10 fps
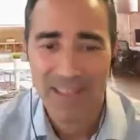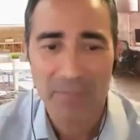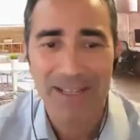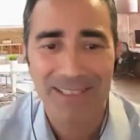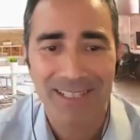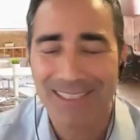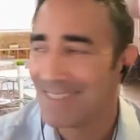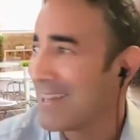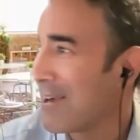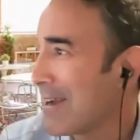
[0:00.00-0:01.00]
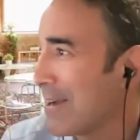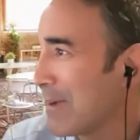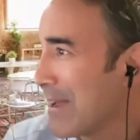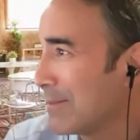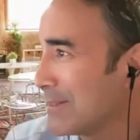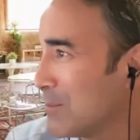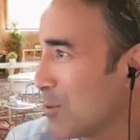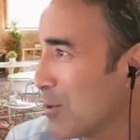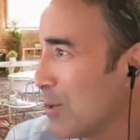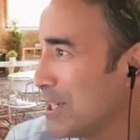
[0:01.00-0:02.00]
I think it makes sense. All right, we got some
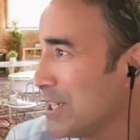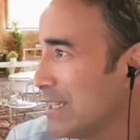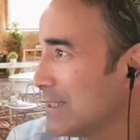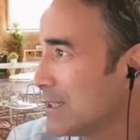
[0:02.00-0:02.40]
more questions.